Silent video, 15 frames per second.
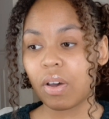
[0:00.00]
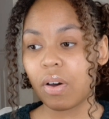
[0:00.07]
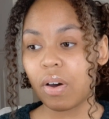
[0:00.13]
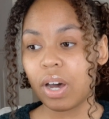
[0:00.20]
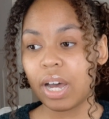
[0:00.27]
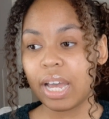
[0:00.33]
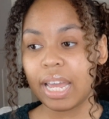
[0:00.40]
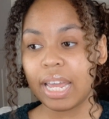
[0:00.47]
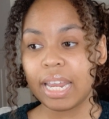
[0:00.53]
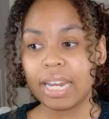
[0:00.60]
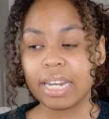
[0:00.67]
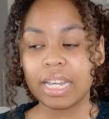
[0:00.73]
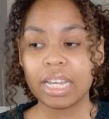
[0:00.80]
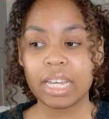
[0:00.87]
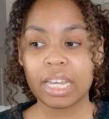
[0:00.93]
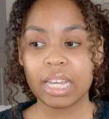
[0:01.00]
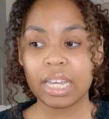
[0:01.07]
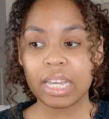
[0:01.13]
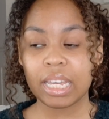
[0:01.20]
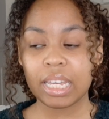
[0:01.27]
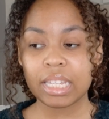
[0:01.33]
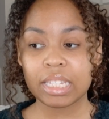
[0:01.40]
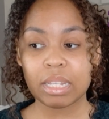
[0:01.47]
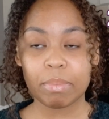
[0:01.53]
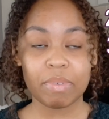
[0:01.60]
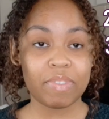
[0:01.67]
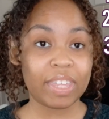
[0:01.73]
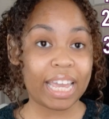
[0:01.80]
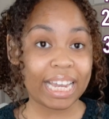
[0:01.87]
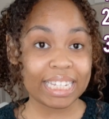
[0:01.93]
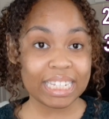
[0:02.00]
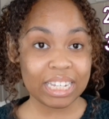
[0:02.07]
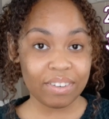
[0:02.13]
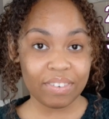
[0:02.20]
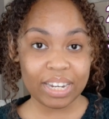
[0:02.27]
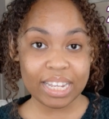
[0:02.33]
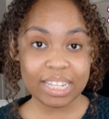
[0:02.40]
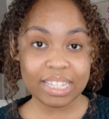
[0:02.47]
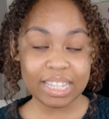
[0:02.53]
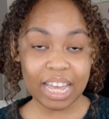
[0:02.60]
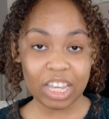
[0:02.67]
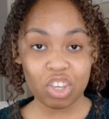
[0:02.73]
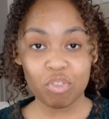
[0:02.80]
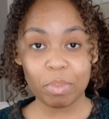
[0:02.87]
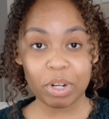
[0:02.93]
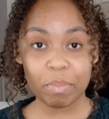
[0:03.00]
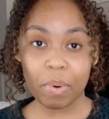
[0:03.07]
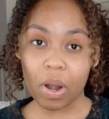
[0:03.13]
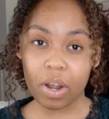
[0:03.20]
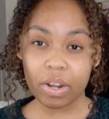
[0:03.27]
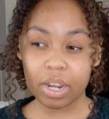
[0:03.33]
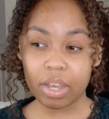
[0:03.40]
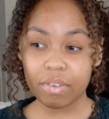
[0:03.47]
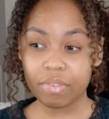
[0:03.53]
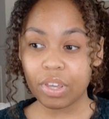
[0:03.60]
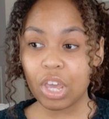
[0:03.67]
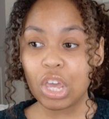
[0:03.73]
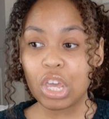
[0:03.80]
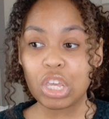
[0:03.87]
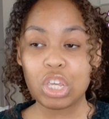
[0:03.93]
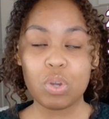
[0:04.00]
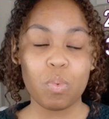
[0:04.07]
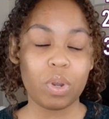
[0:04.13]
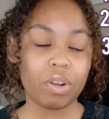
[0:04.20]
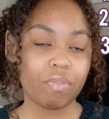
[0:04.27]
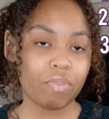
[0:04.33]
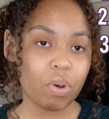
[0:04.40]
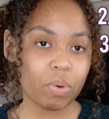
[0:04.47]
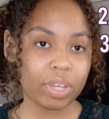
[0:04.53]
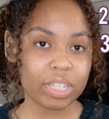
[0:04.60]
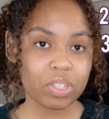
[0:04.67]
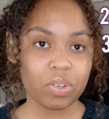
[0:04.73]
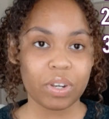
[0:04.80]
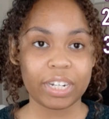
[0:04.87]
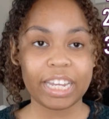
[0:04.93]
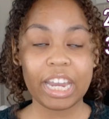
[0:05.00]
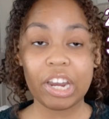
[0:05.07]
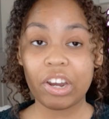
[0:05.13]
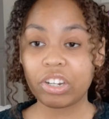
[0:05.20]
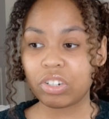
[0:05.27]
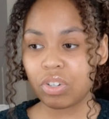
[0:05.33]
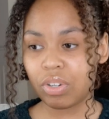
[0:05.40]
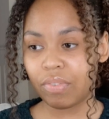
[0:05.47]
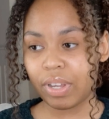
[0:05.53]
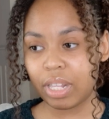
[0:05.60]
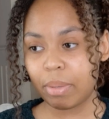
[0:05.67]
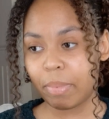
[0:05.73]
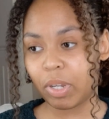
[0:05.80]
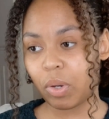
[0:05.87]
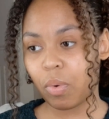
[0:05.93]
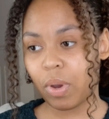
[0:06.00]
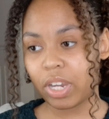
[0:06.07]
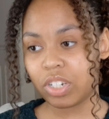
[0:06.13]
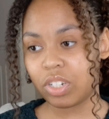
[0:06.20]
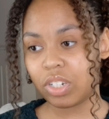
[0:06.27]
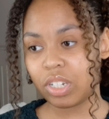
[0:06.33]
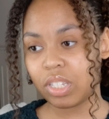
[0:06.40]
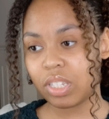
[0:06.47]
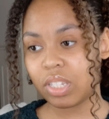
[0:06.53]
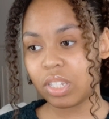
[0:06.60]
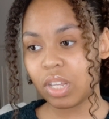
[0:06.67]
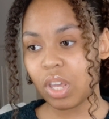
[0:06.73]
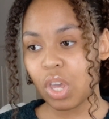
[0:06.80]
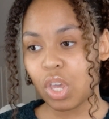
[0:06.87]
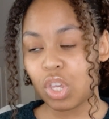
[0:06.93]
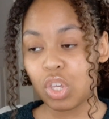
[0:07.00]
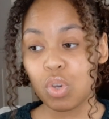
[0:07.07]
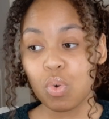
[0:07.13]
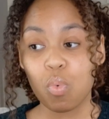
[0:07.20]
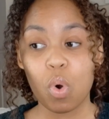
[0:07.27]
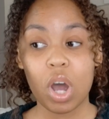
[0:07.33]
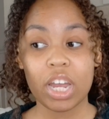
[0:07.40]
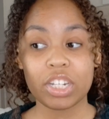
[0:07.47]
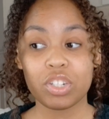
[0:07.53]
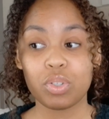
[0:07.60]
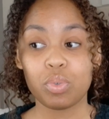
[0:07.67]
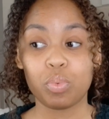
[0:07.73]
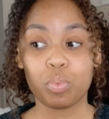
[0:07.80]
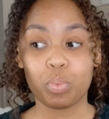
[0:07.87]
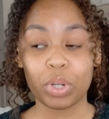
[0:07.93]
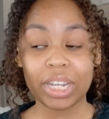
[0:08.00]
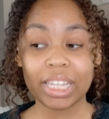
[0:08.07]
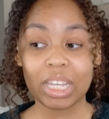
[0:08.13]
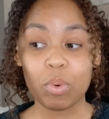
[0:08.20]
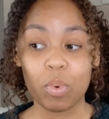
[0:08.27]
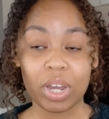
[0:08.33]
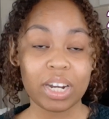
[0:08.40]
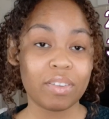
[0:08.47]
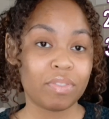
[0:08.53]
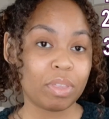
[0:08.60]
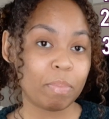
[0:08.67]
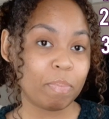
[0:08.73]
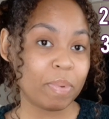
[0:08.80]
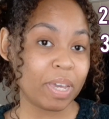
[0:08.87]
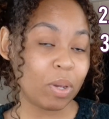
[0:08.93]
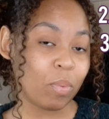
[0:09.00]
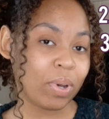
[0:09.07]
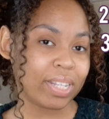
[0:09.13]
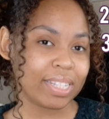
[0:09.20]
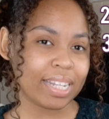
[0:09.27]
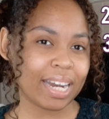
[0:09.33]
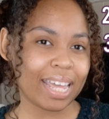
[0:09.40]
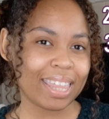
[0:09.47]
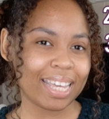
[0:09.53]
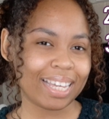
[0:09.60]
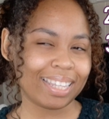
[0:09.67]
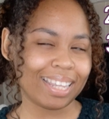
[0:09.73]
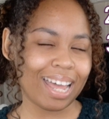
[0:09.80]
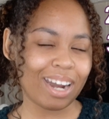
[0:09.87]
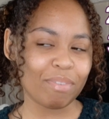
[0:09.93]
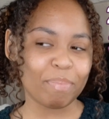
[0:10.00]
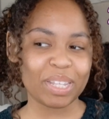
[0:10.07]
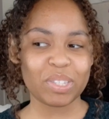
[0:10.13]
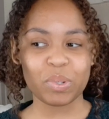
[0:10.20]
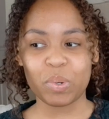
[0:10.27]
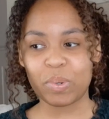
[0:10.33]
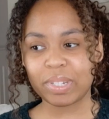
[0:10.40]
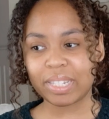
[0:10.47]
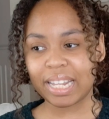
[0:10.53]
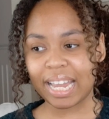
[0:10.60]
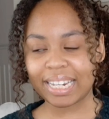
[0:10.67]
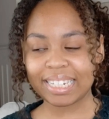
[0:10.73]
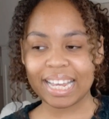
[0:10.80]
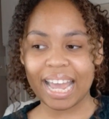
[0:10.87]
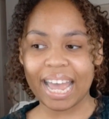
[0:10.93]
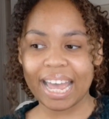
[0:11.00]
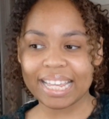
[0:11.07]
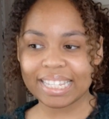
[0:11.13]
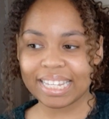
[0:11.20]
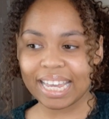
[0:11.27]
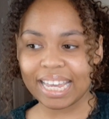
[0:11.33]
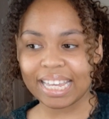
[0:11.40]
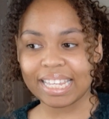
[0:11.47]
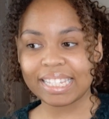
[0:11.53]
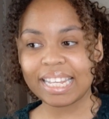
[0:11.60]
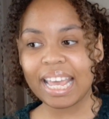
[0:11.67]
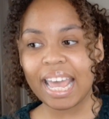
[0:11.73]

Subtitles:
on some of the activities that you've been a part of. You want to focus on character development questions. You want to really, one of the big ones that I think a lot of med schools like to ask is